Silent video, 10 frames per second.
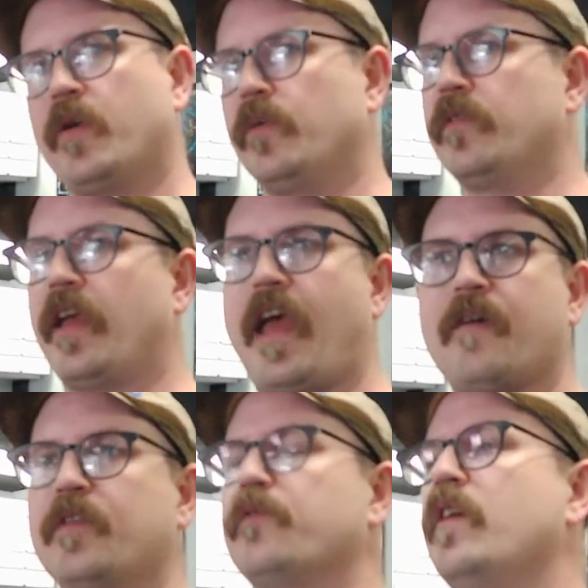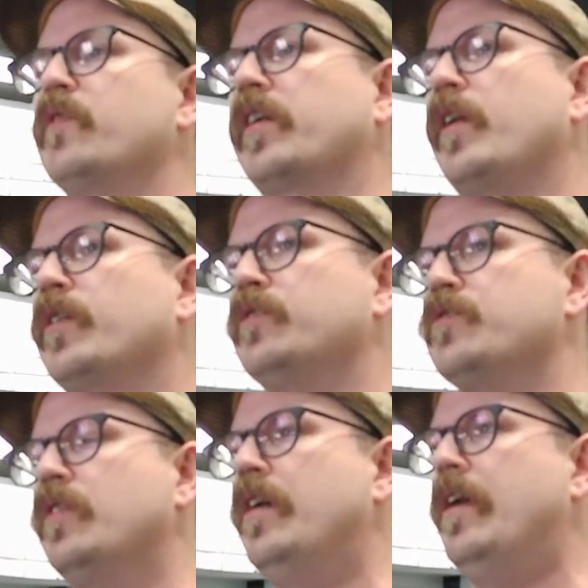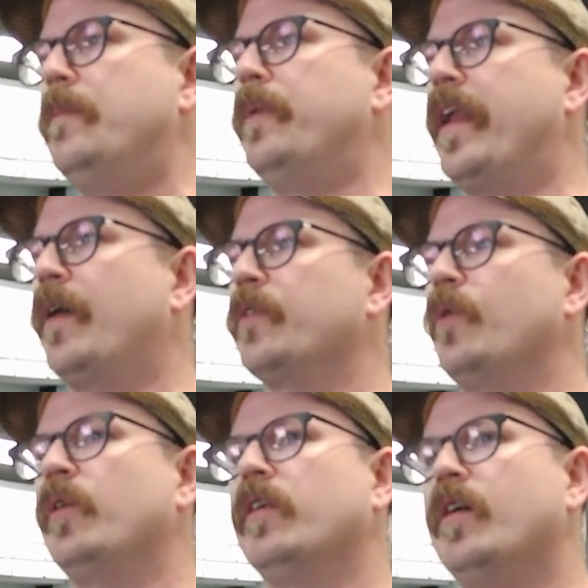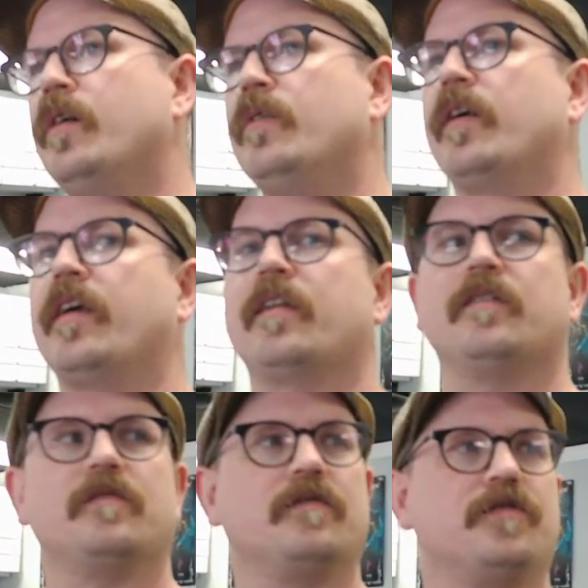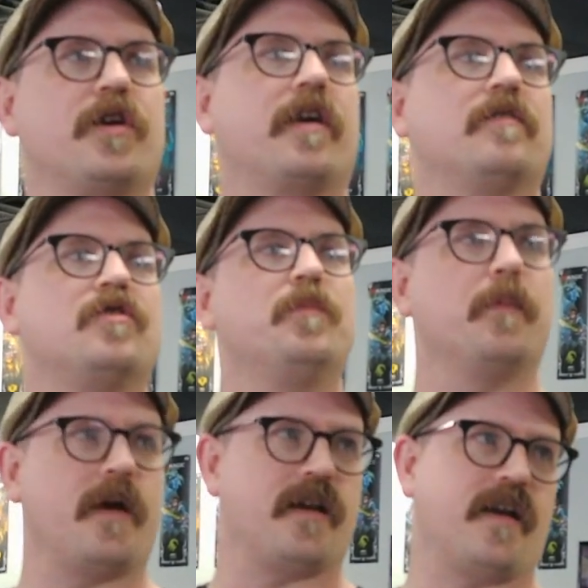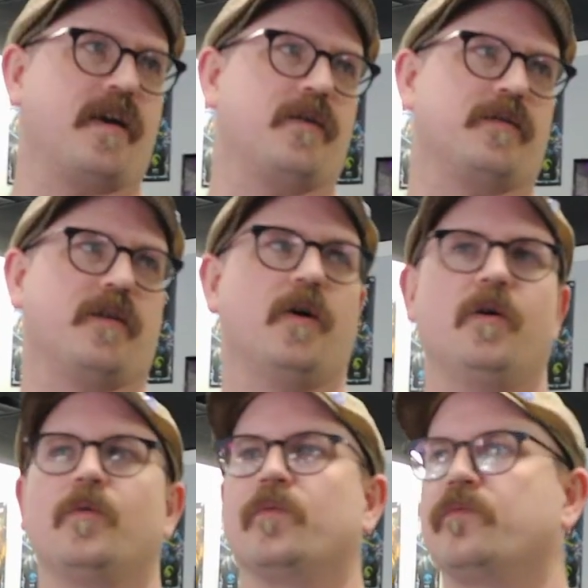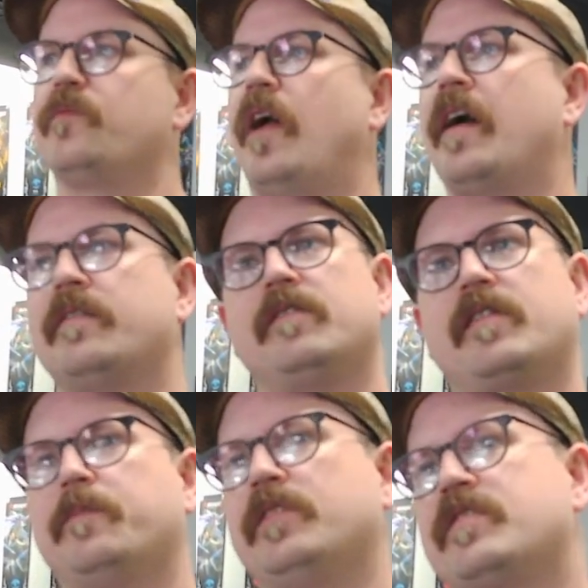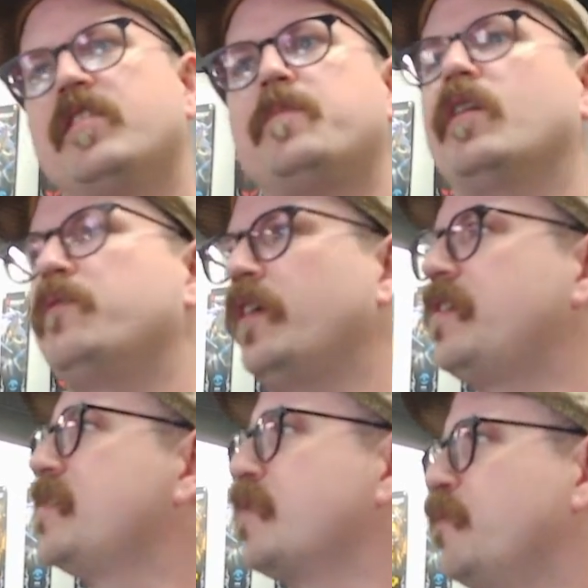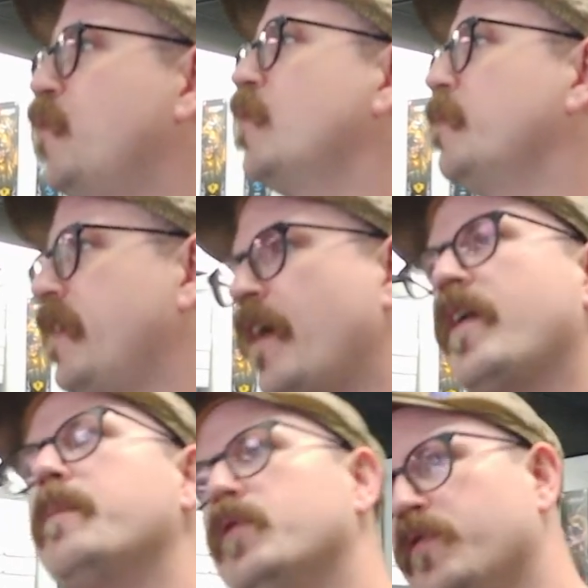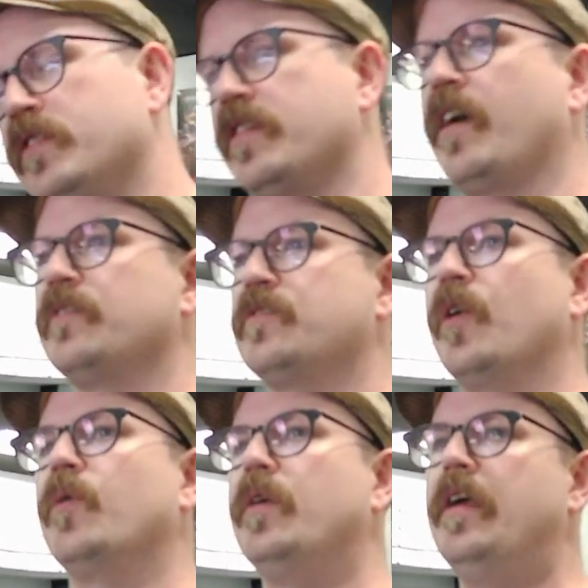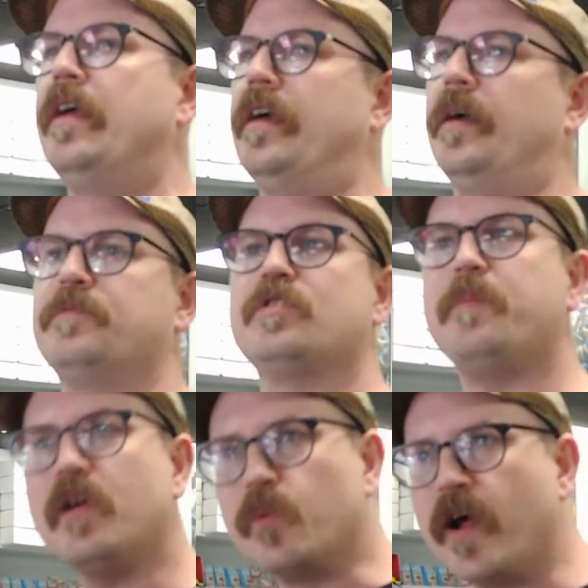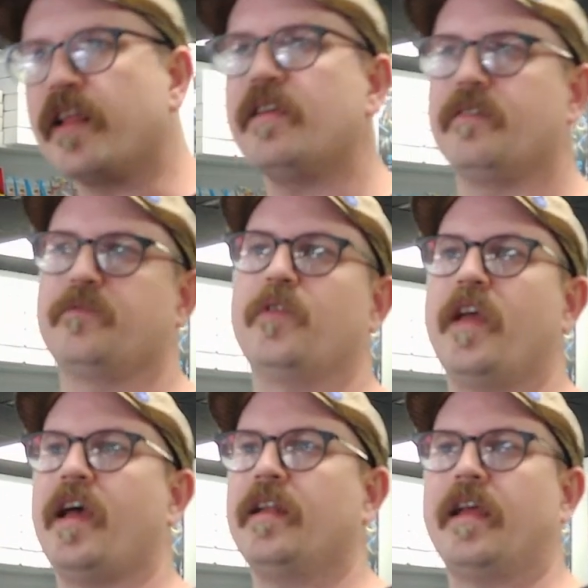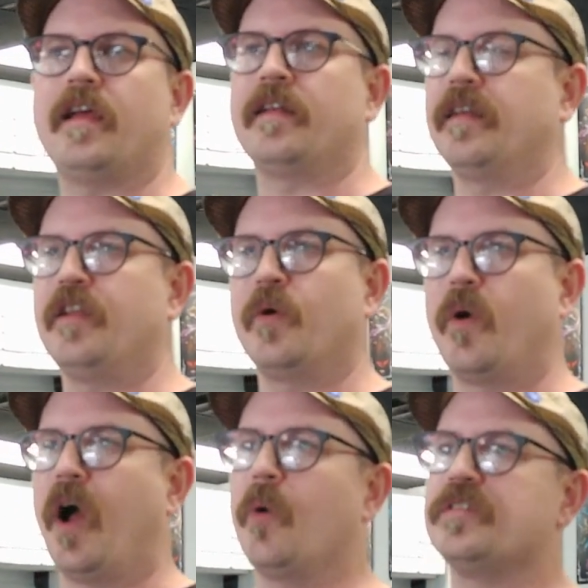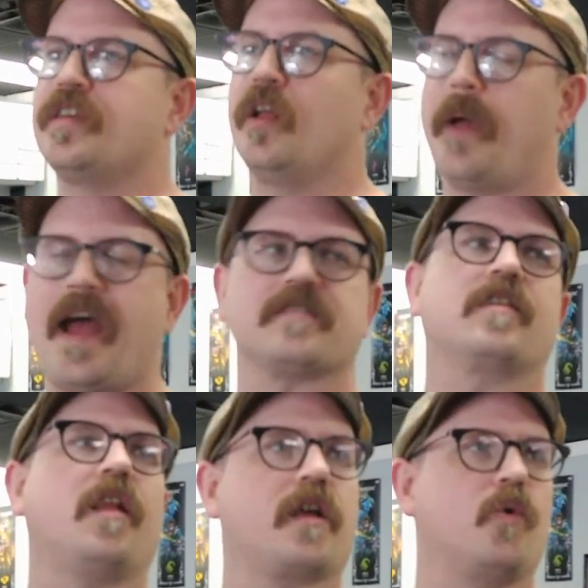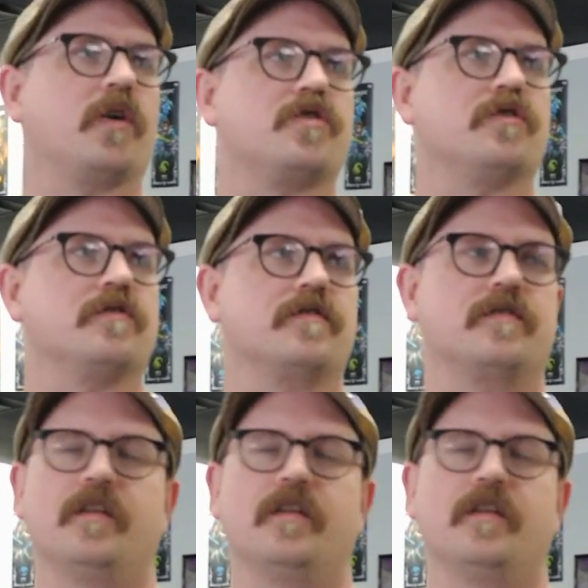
they have their favorite characters, but now they're going, oh, I gotta check out Superman now. Oh, I've been sleeping on Fantastic Four, but now that movie's out. So just being ready for that, and I always tell them, ask a lot of questions.